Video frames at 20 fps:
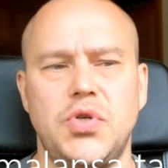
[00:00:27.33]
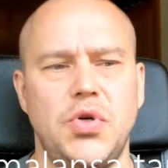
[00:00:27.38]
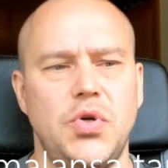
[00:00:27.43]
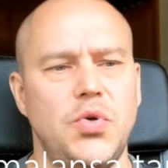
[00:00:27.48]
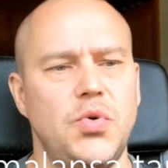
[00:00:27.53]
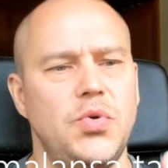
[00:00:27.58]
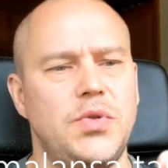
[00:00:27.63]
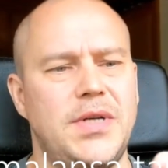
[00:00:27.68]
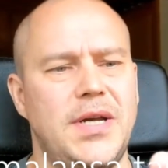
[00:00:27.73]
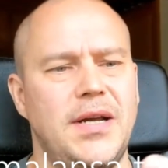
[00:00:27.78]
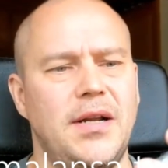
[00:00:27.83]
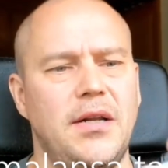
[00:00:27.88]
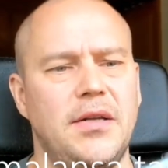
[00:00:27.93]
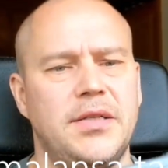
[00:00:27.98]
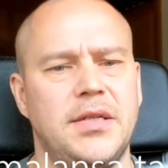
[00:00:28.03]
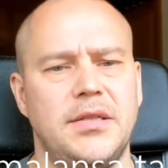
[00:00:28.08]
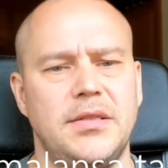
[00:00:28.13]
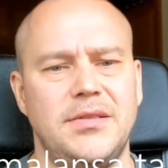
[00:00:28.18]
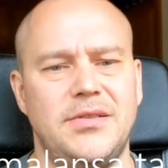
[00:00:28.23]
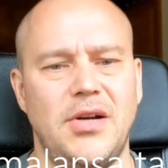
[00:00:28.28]
who
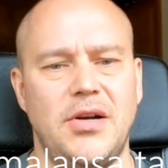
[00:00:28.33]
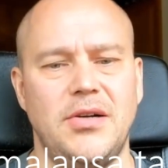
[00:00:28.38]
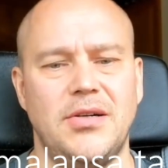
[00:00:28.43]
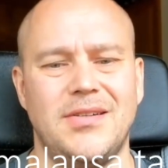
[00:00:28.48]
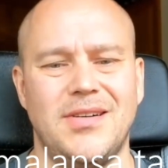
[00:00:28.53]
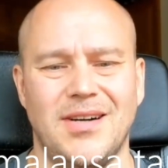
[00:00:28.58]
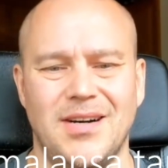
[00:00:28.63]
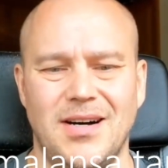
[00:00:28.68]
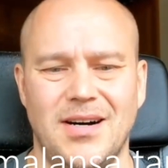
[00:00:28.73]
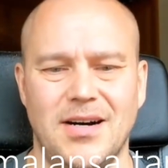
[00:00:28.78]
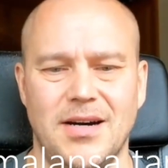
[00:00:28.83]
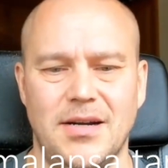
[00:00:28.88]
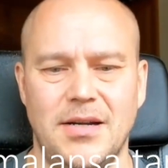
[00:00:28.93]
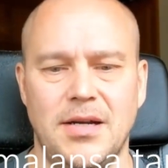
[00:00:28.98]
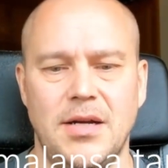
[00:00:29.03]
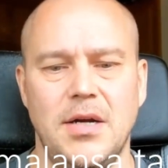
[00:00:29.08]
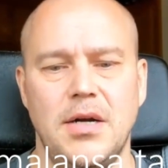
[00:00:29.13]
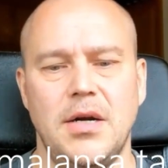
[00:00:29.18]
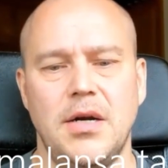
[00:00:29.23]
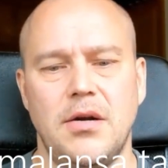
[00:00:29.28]
killed their god,
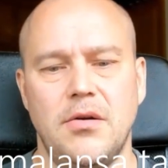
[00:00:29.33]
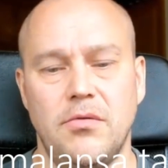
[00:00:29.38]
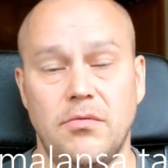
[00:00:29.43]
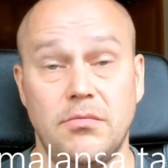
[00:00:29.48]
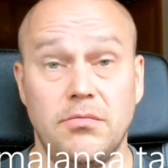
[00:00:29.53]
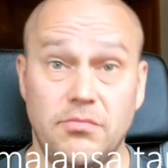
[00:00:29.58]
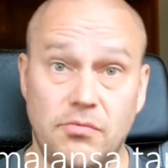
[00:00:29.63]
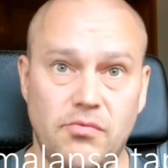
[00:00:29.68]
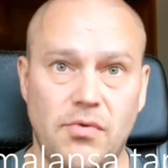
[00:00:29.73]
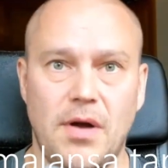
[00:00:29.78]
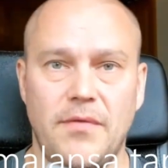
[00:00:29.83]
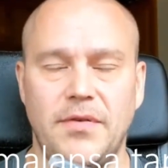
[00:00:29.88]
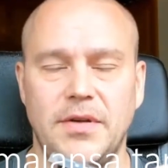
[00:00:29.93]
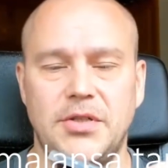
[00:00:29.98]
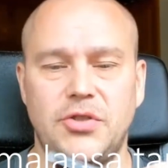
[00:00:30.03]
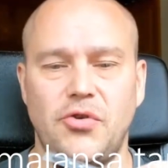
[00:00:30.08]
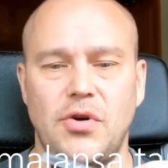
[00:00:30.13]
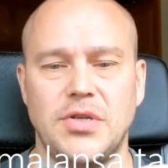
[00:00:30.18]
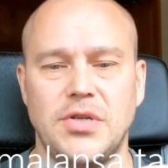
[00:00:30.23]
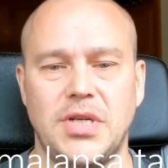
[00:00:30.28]
roughly
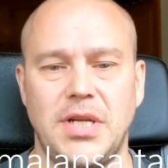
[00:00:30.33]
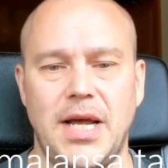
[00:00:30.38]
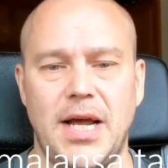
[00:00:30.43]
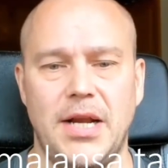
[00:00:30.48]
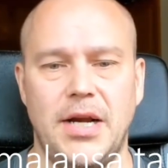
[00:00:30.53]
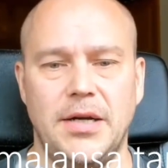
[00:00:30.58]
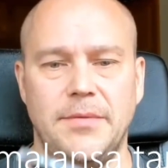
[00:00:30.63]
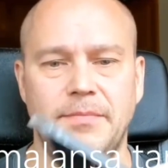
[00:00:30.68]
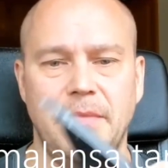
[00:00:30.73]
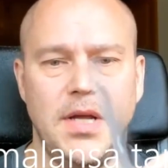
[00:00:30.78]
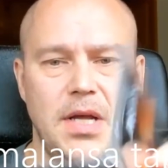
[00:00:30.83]
translated.